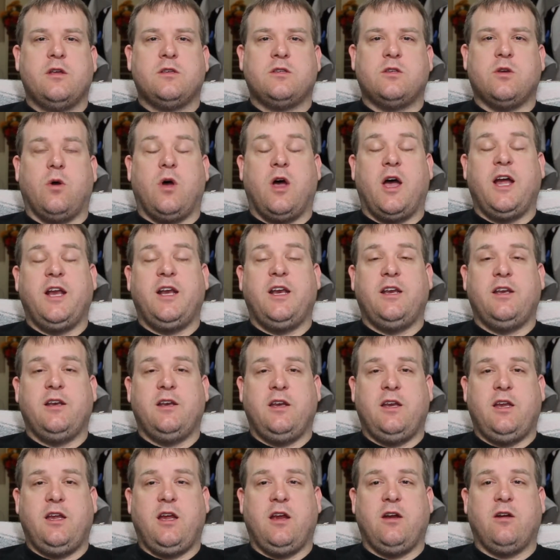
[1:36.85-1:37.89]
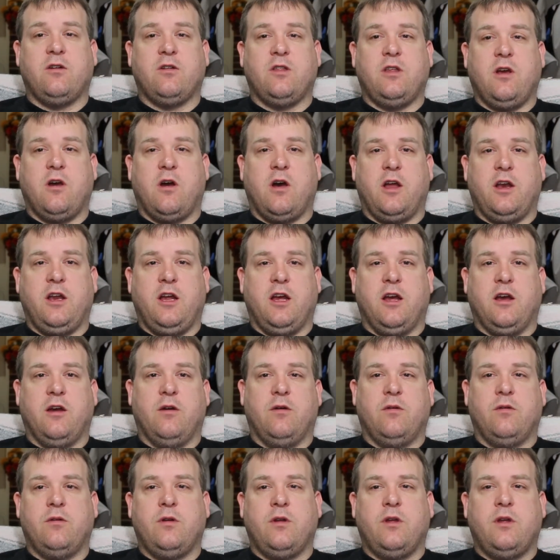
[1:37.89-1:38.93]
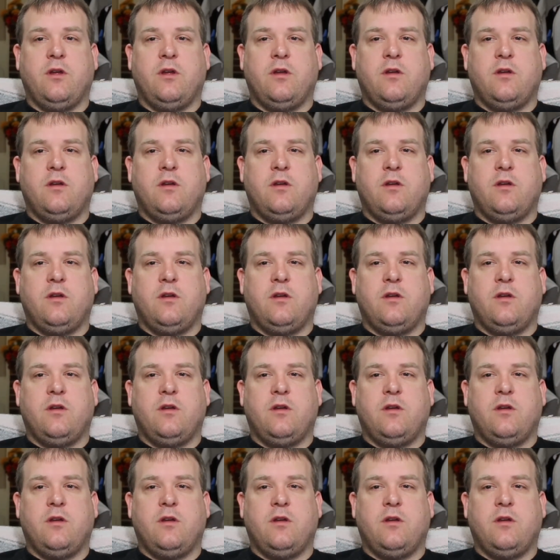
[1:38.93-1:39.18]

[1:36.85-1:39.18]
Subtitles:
So I didn't hear the audio.